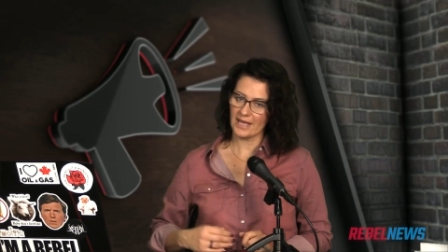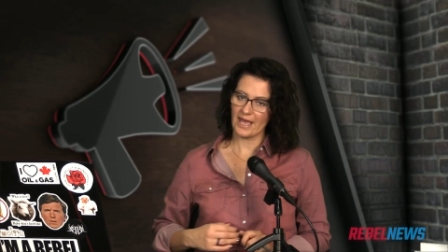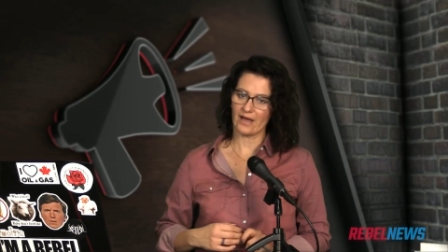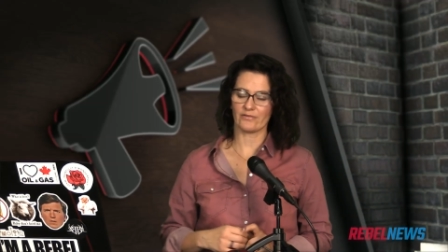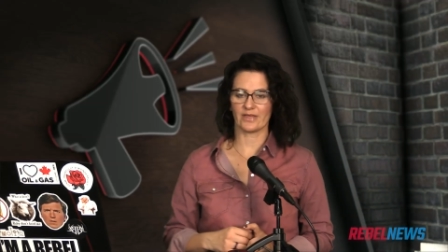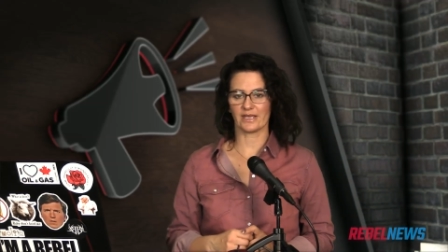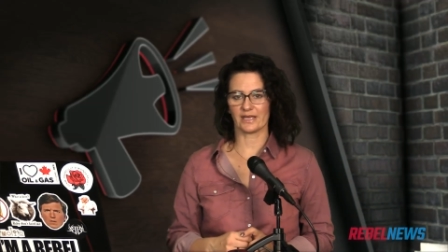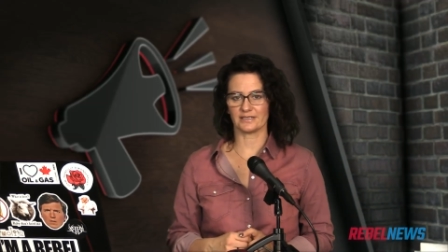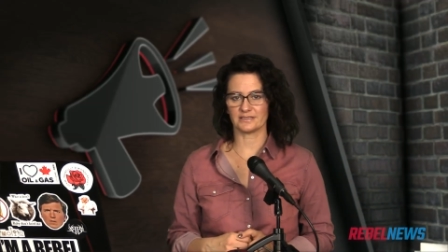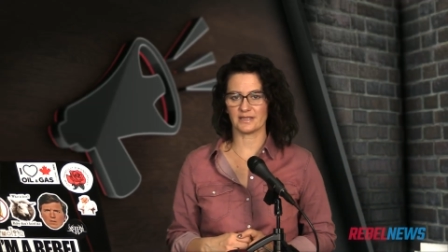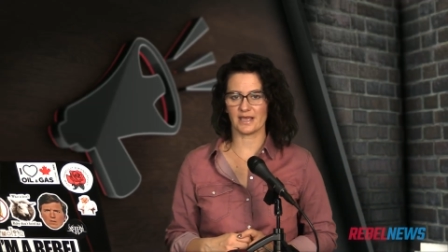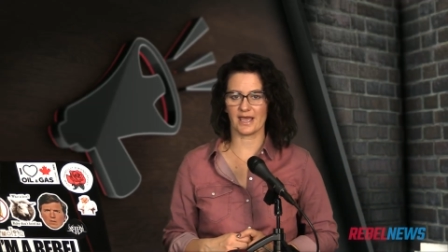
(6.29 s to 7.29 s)
how they get
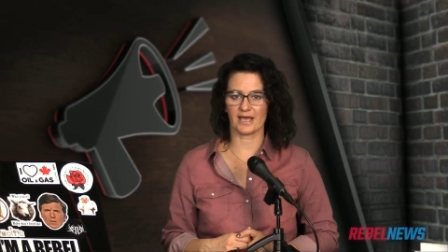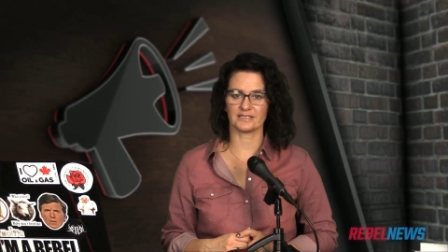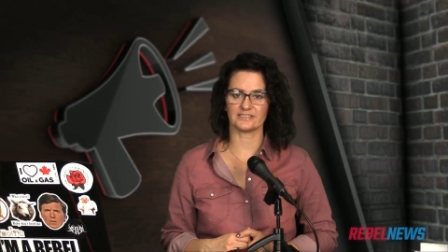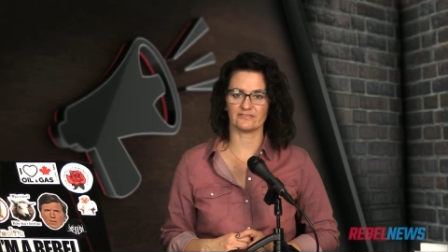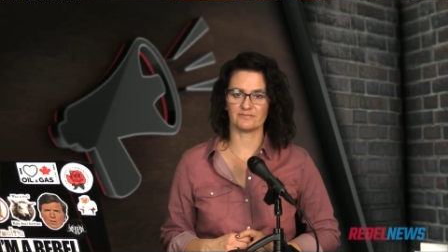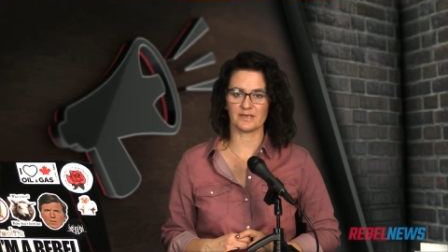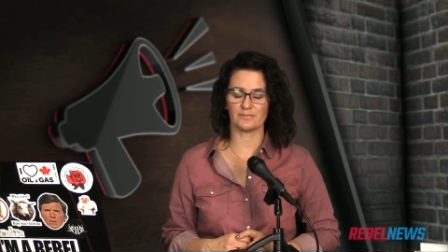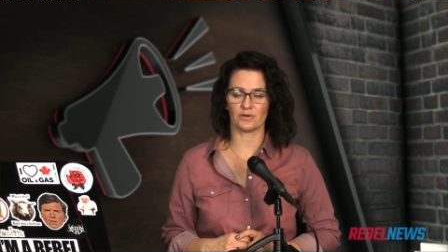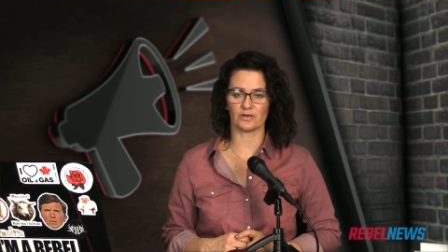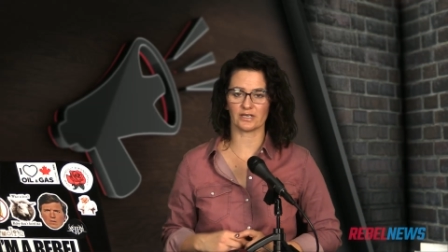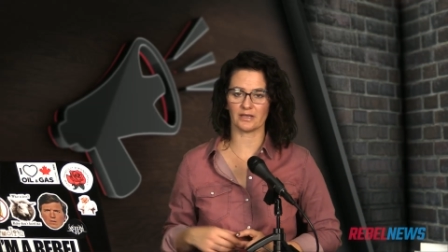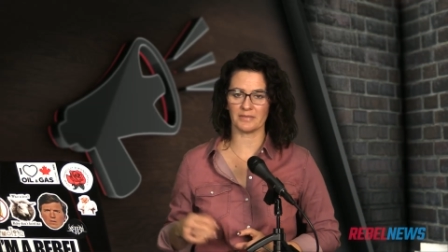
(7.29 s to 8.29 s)
into the hands of
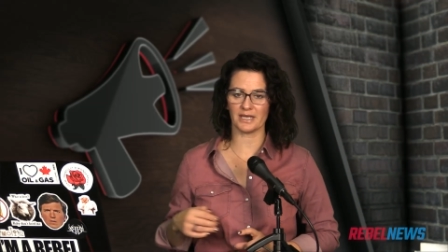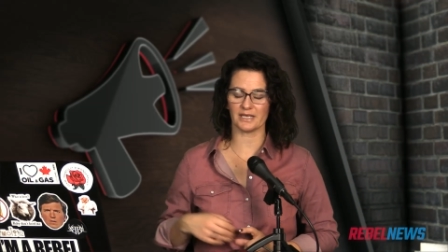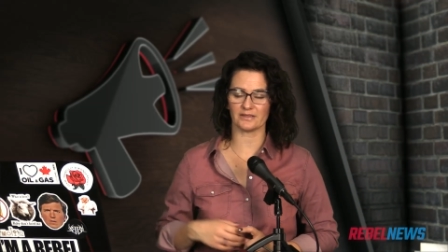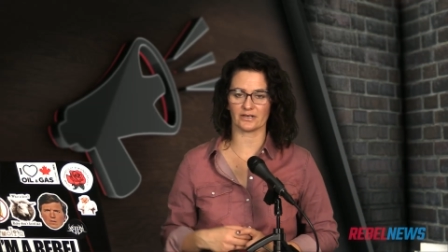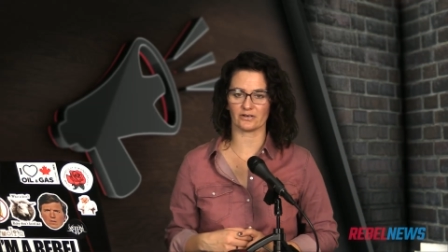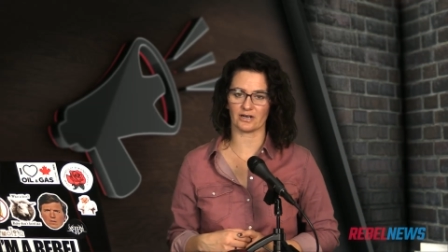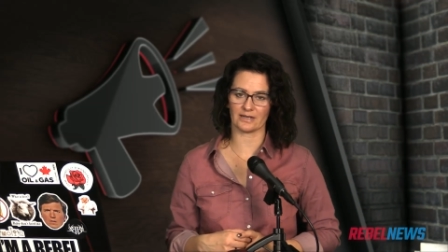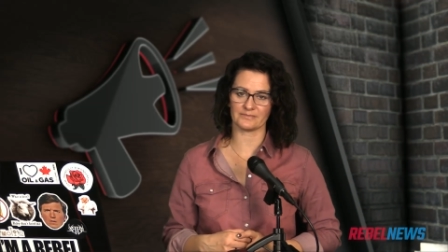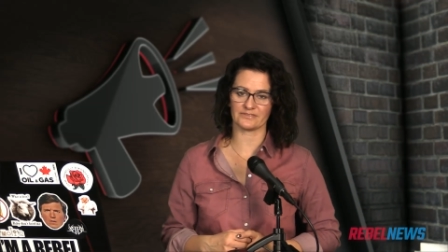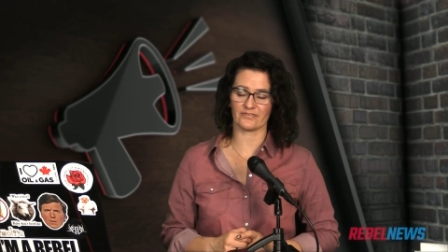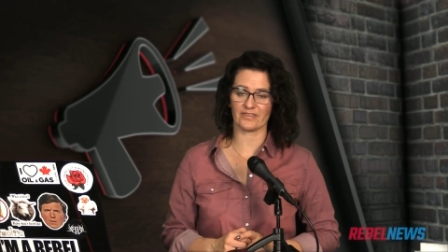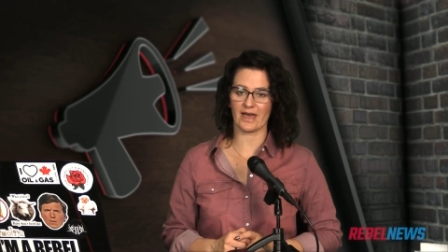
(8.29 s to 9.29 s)
people committing the
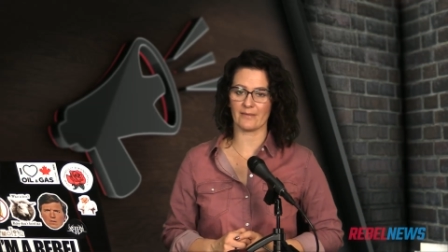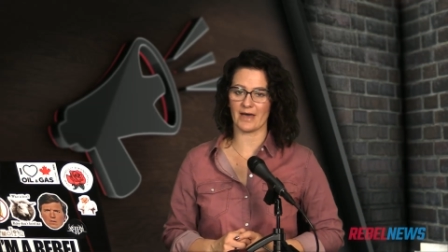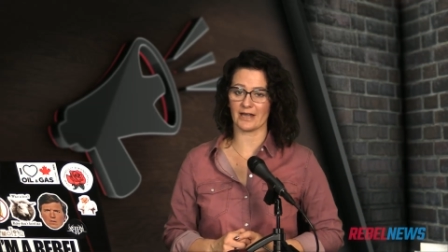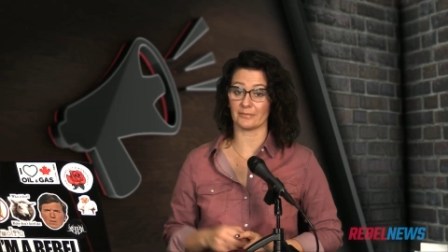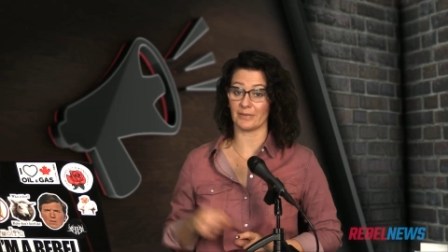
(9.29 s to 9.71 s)
crimes for that matter,